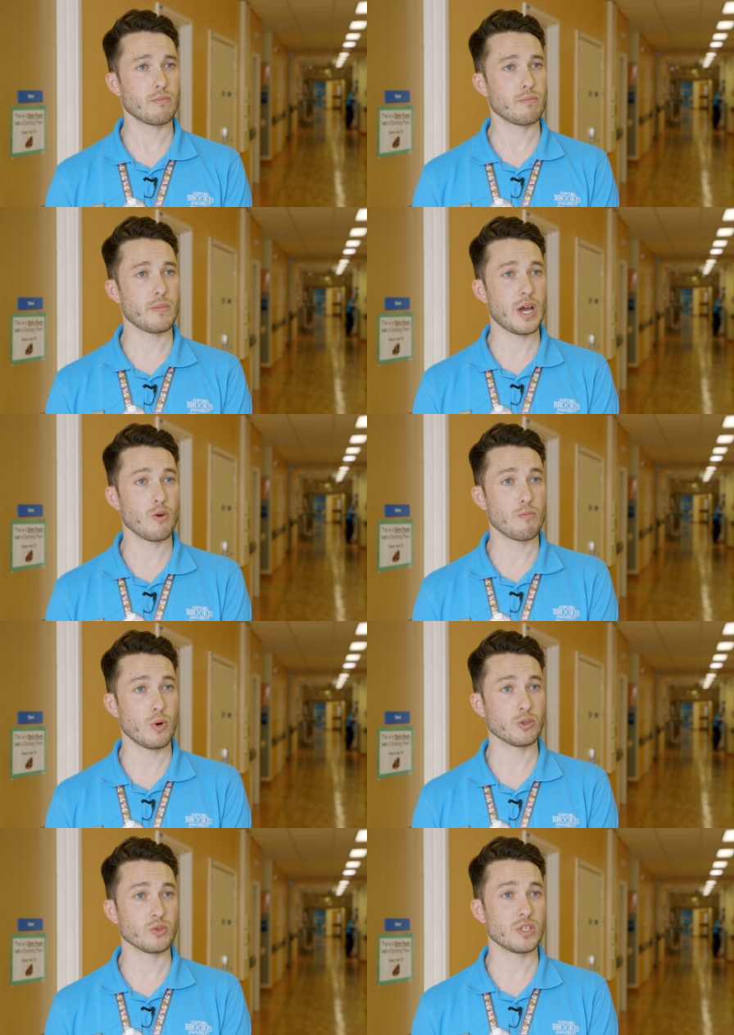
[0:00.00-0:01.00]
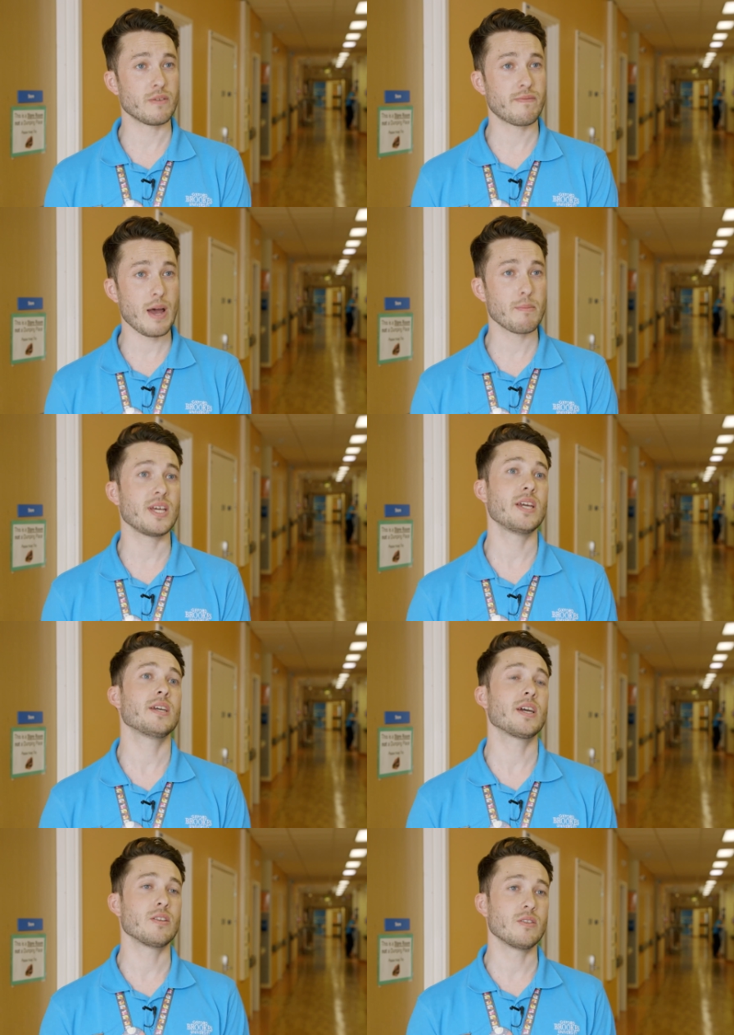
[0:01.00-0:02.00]
male models in the
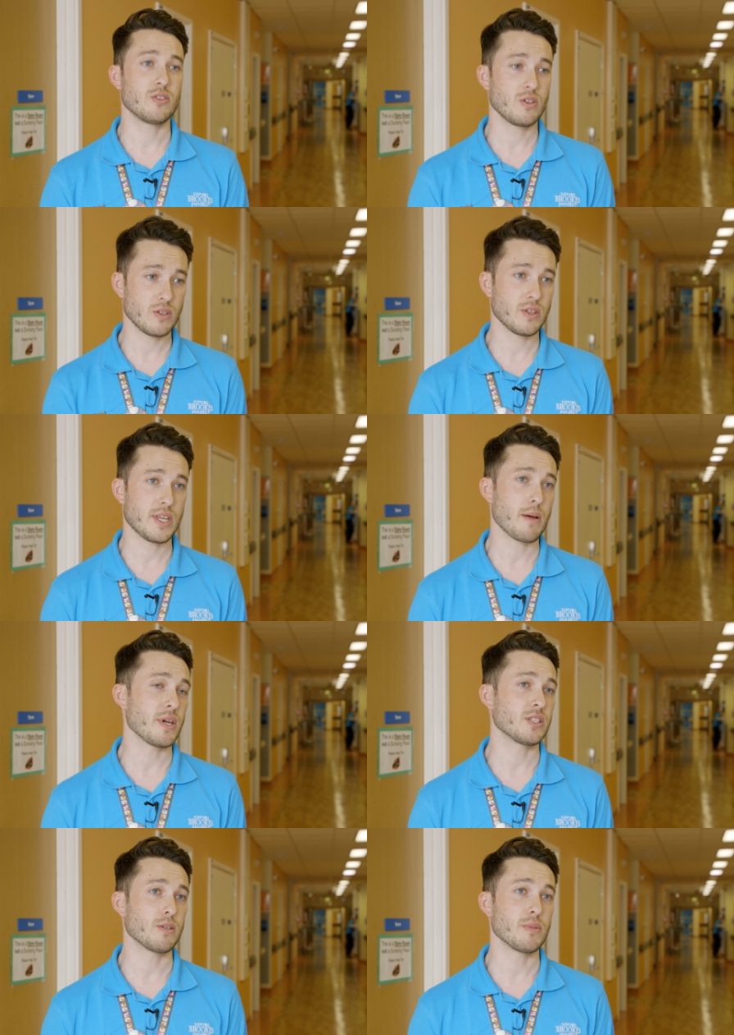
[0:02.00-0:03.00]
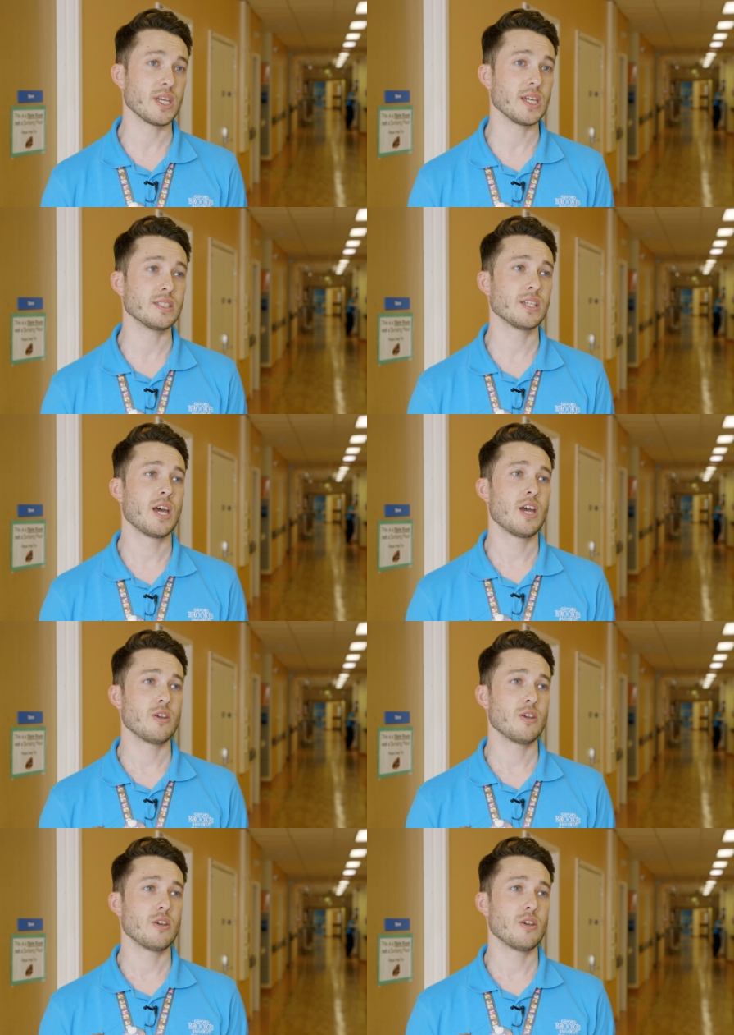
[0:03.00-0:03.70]
family, and that makes them at ease.